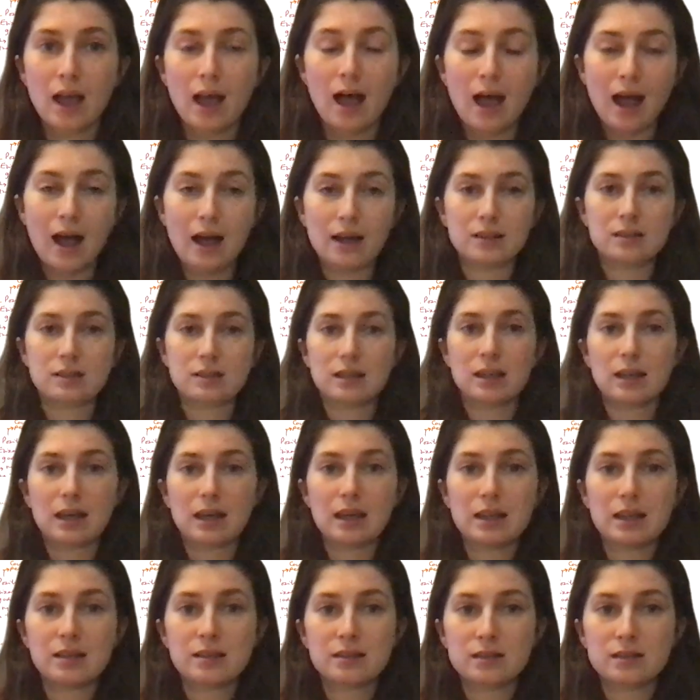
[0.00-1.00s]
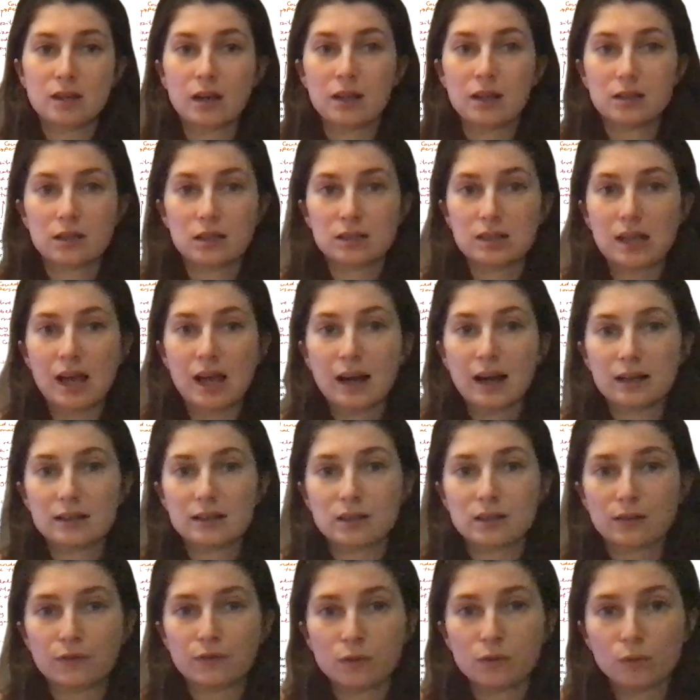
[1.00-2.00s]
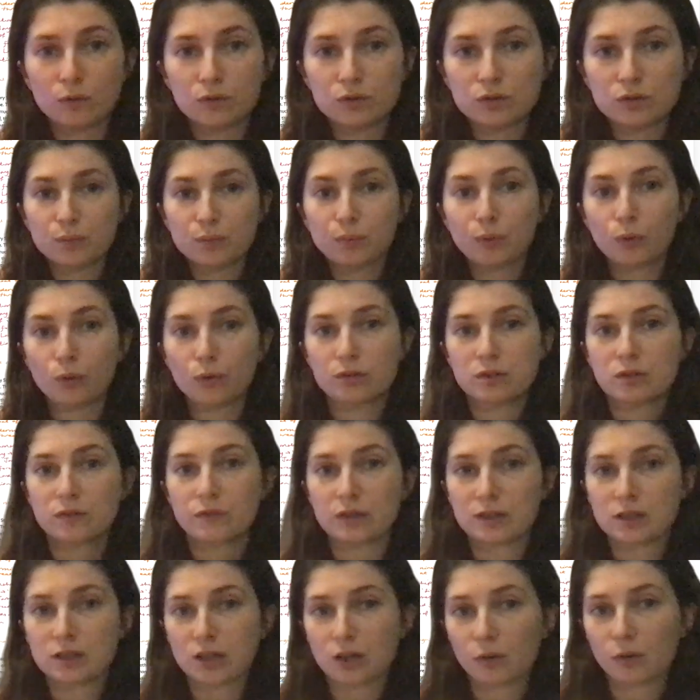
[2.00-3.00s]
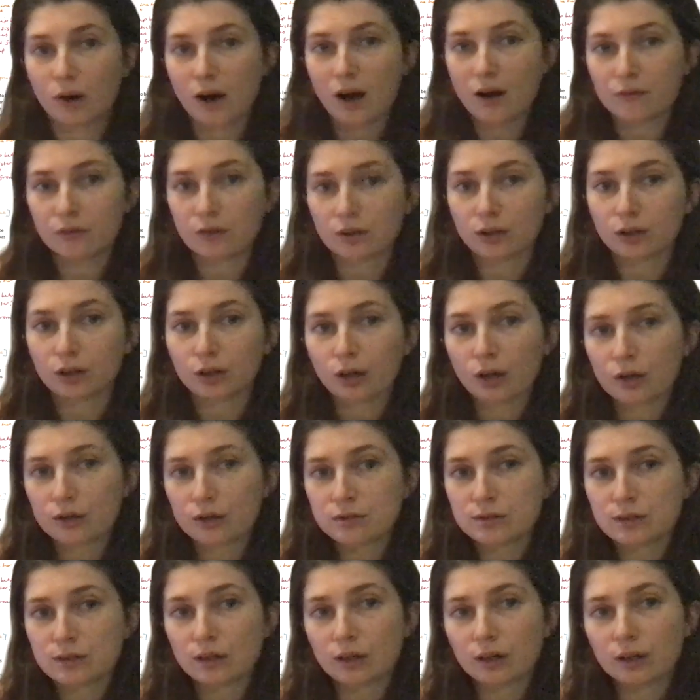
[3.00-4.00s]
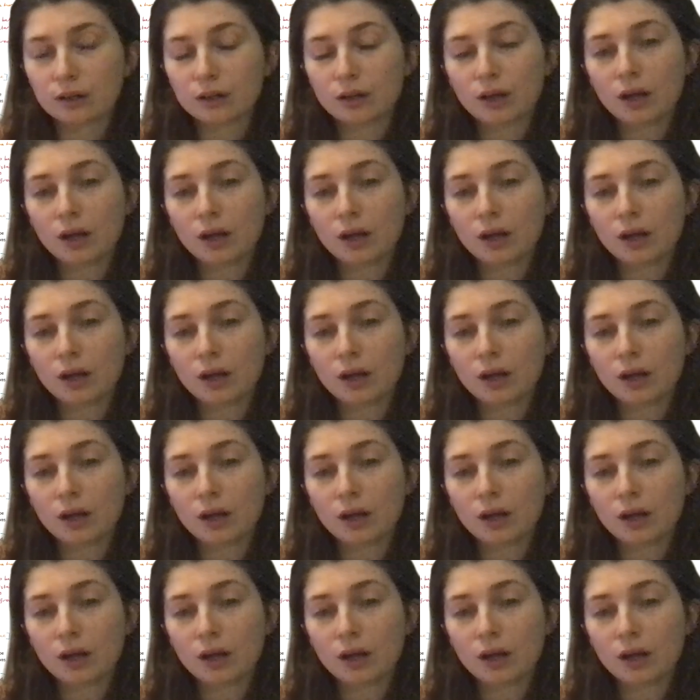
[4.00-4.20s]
And inside the text, if you want pause the video or have a closer look,